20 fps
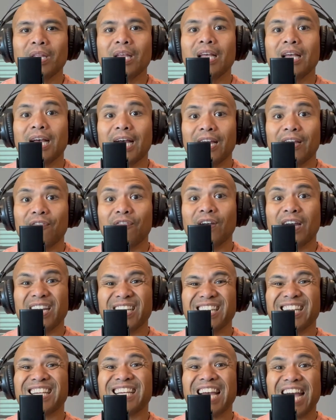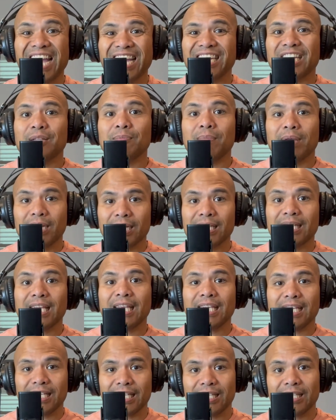I find a guided
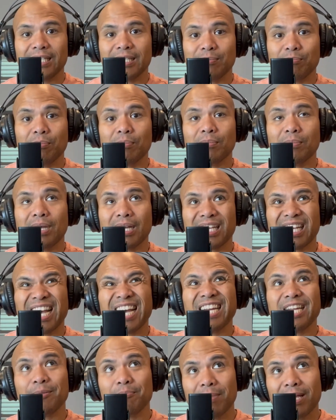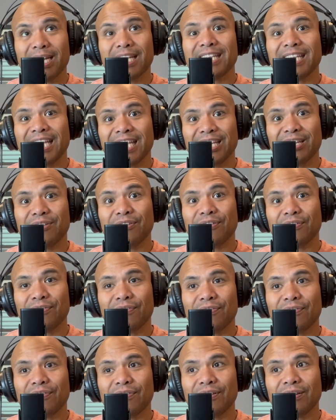meditate guided meditative
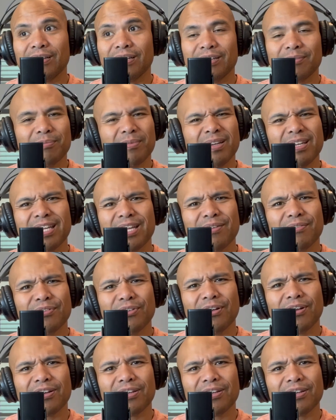I can't even talk.